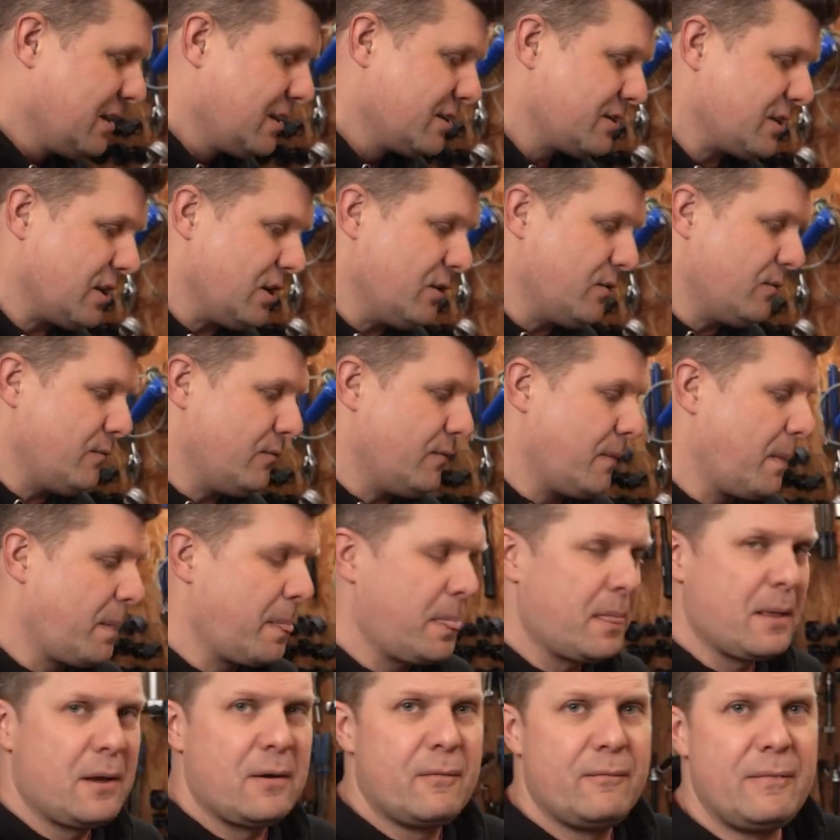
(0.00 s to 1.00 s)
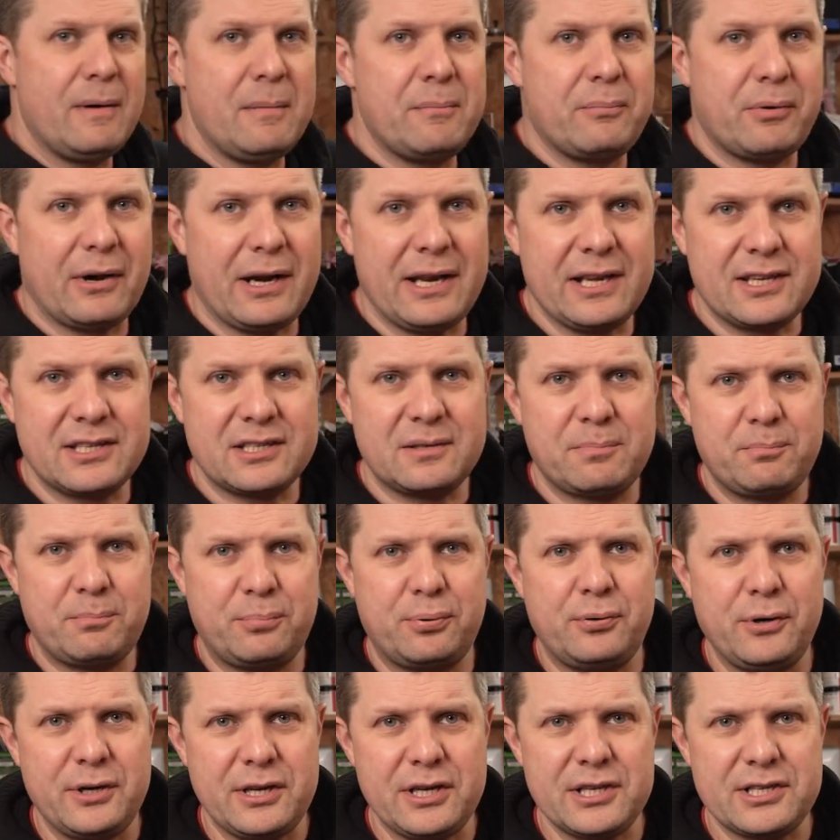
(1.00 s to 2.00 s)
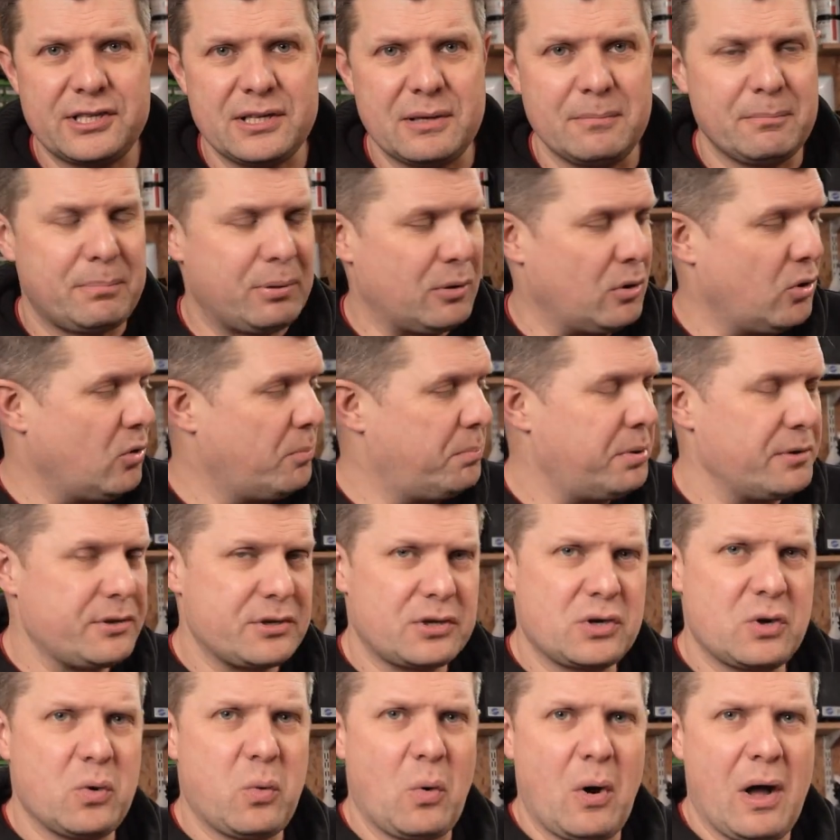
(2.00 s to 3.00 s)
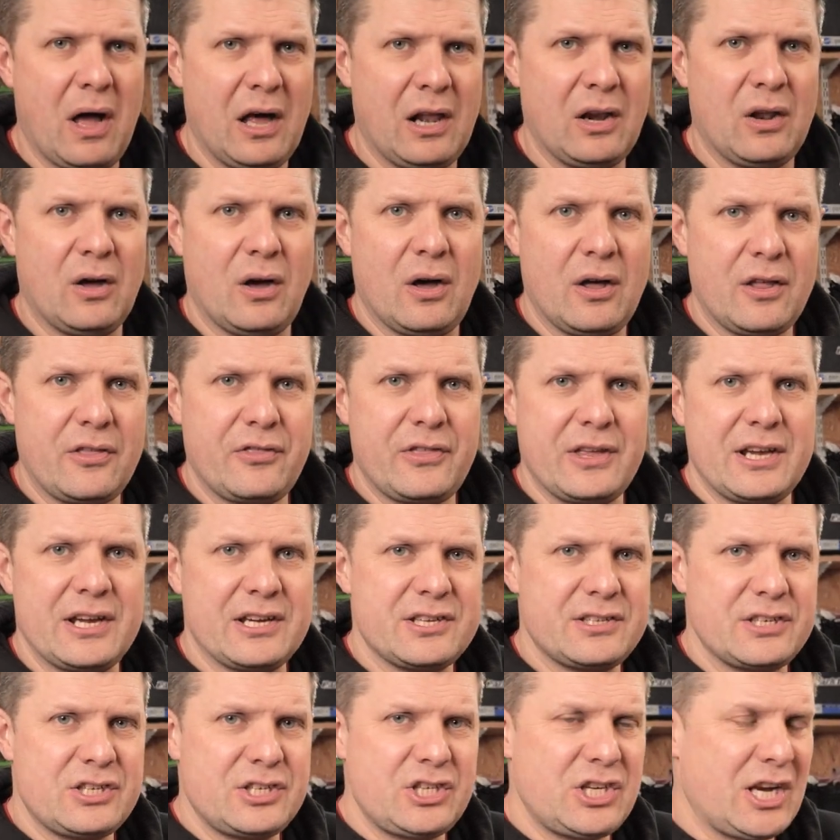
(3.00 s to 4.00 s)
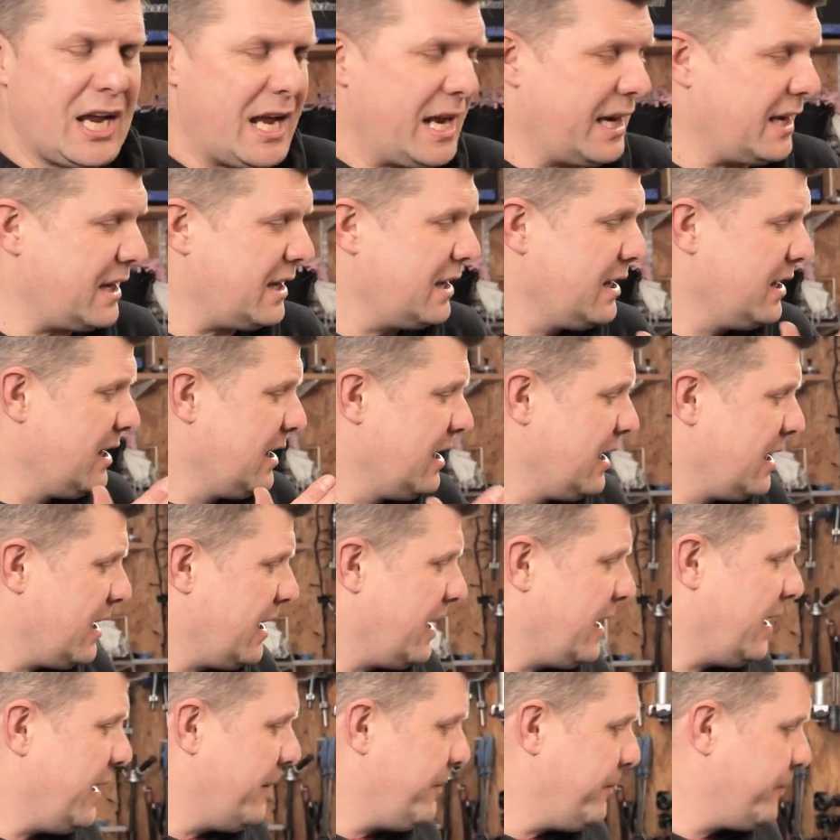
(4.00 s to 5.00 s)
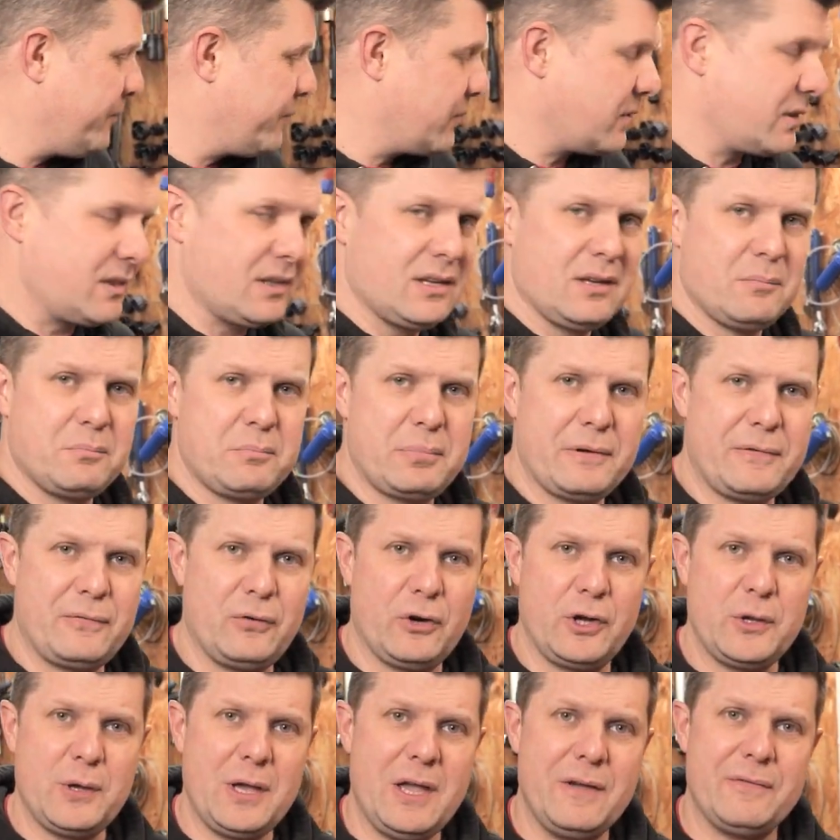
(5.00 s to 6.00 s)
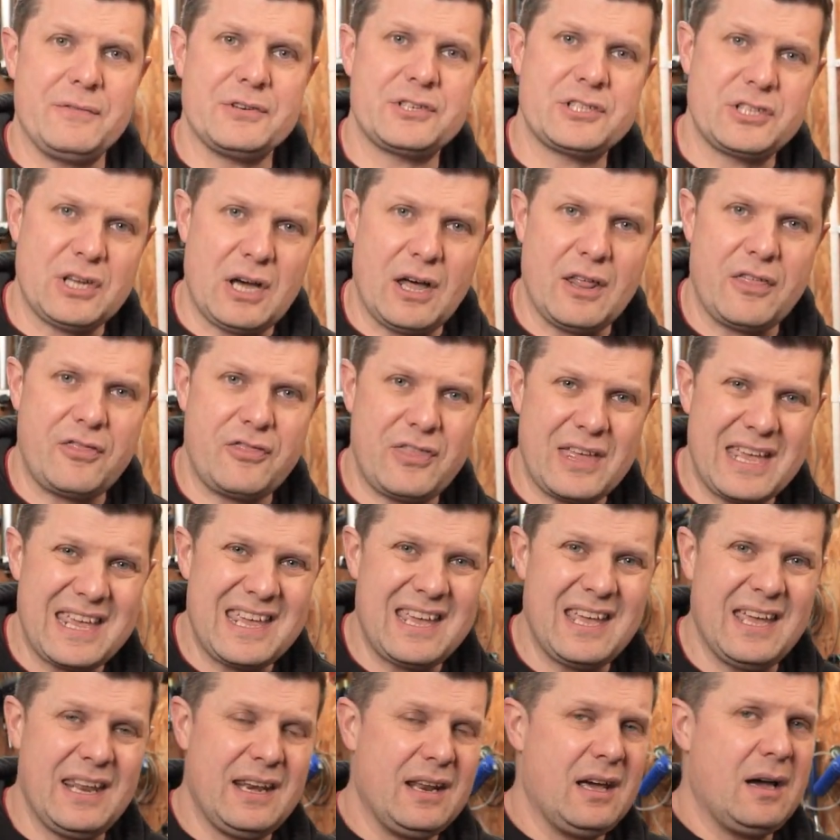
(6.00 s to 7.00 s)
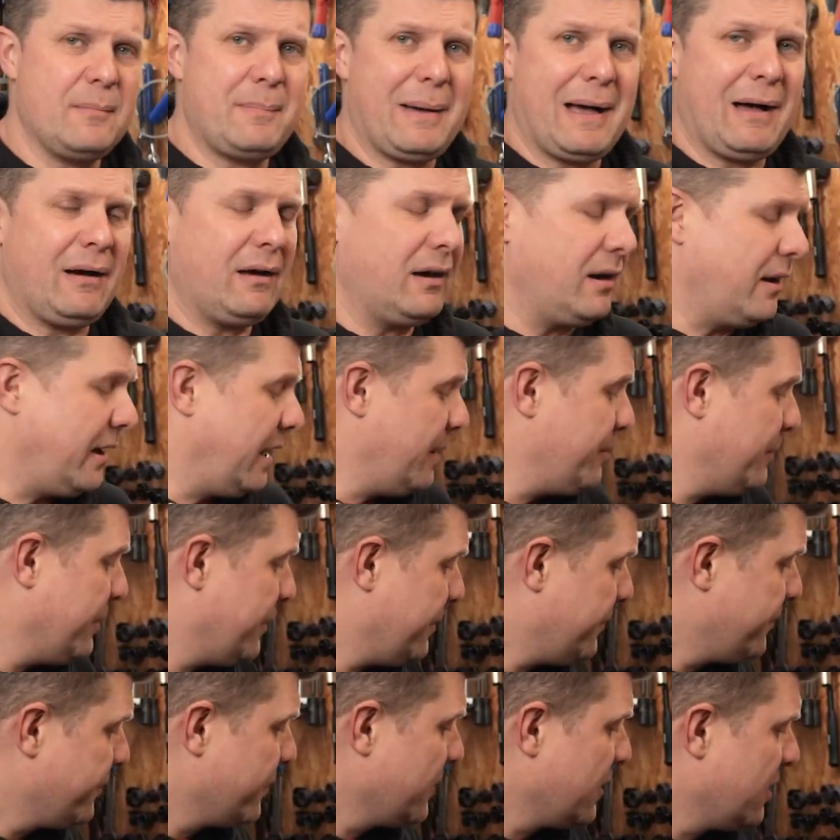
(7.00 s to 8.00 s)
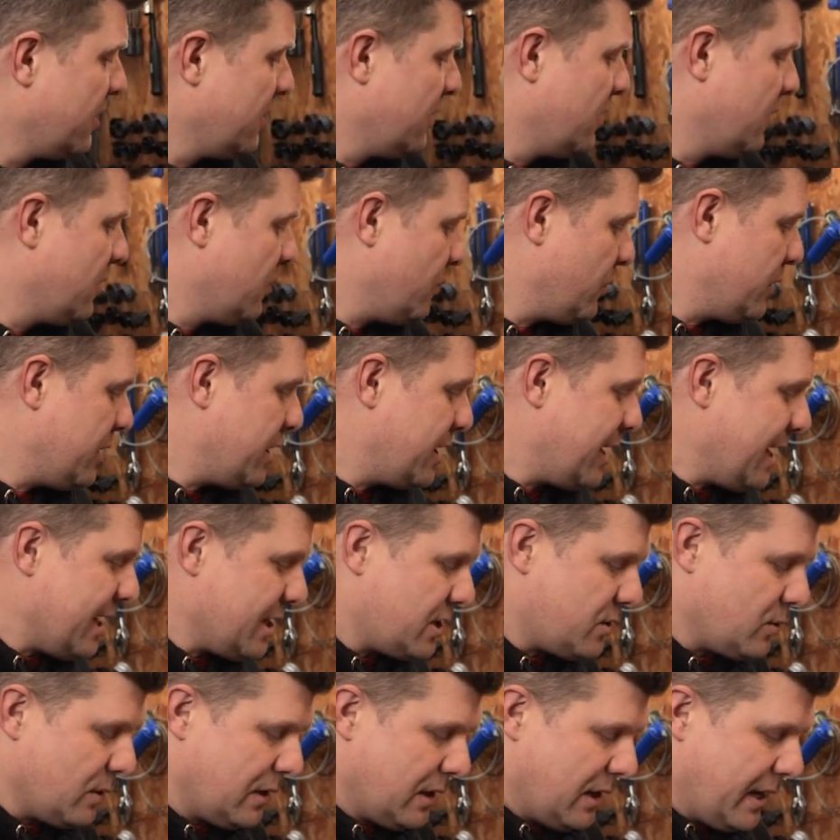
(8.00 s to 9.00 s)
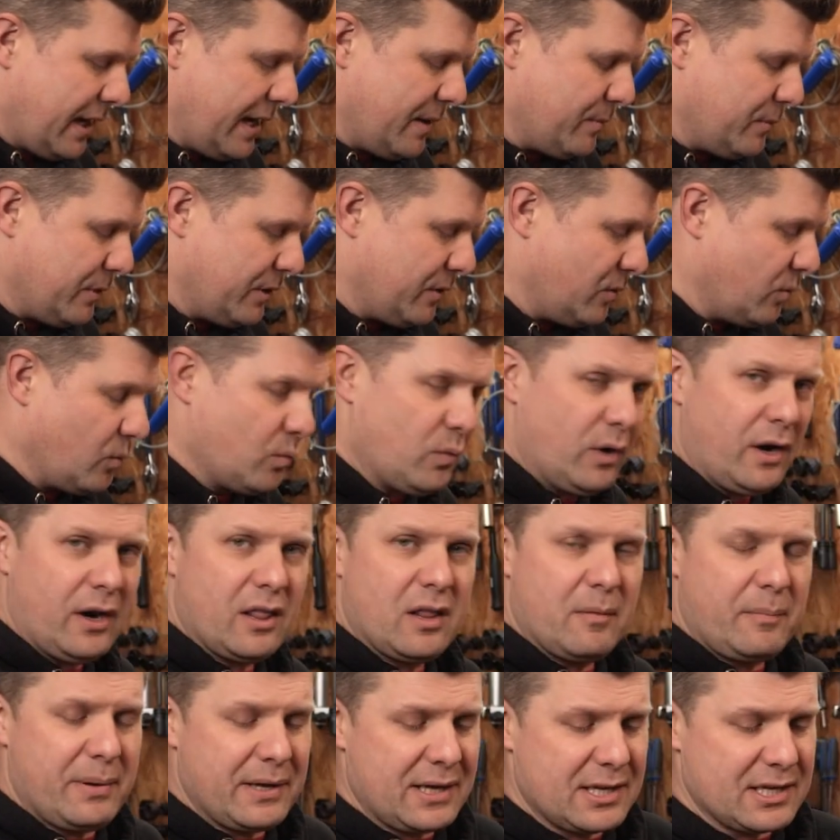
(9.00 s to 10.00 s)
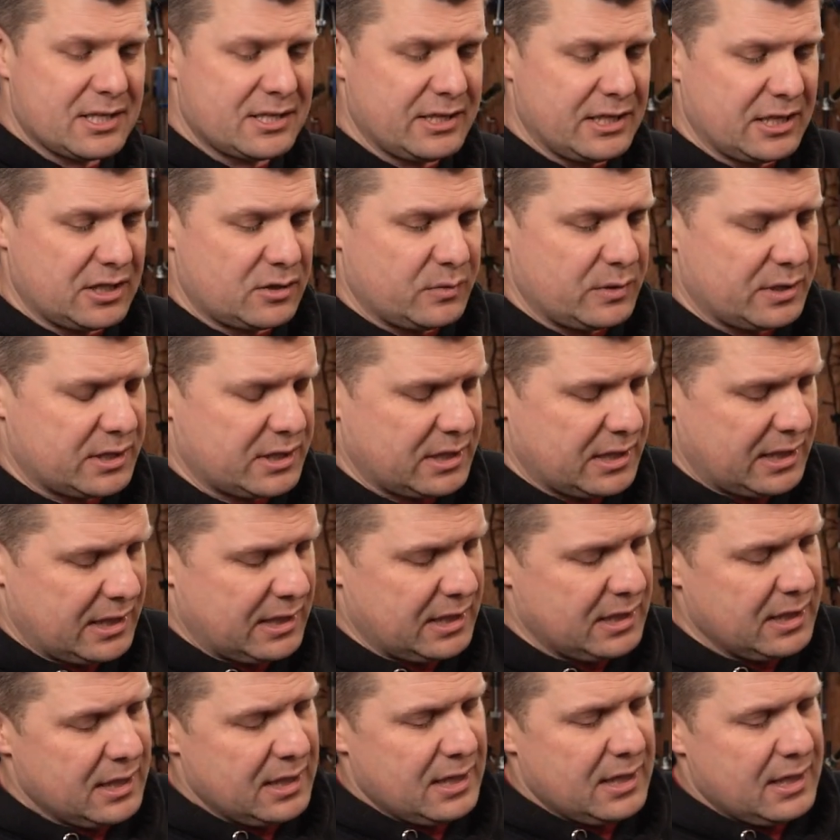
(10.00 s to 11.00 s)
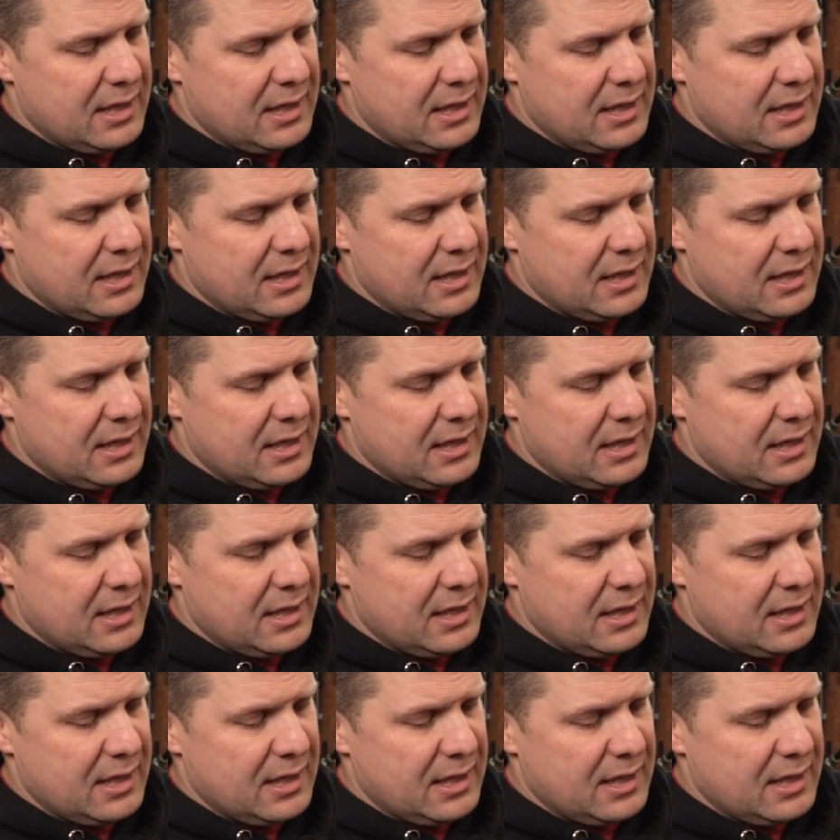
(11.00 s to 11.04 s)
So rim brakes, pretty simple, but there's quite a lot of things to check before you even start thinking about alignment. When you get to alignment, one of the biggest things we see